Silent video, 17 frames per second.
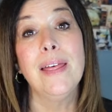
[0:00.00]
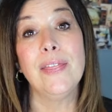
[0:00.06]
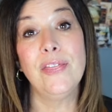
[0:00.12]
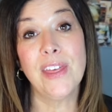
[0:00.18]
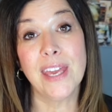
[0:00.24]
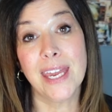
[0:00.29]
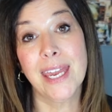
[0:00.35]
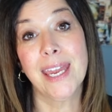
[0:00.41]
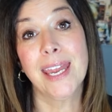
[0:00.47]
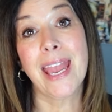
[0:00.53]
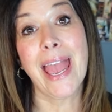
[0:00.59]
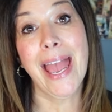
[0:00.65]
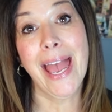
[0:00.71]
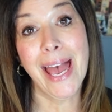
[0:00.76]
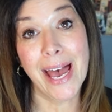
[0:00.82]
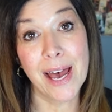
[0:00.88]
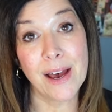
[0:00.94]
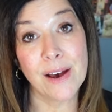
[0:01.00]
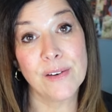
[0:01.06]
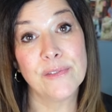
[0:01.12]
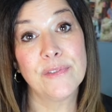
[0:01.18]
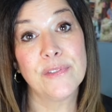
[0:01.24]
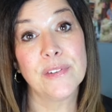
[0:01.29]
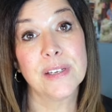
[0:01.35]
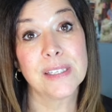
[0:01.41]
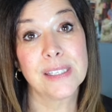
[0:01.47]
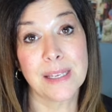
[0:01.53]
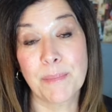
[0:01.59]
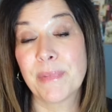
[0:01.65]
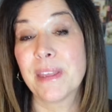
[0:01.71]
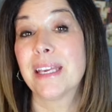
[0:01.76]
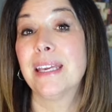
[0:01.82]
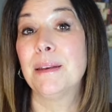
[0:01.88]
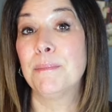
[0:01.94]
They have
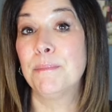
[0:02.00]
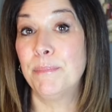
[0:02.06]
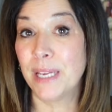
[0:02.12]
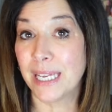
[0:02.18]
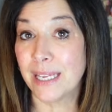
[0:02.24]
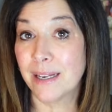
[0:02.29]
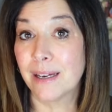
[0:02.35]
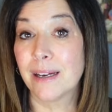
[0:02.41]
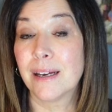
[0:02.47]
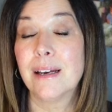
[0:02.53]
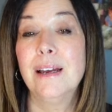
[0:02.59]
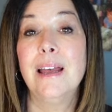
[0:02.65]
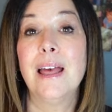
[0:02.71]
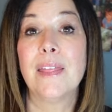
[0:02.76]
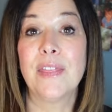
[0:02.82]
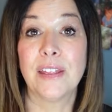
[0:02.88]
something in beta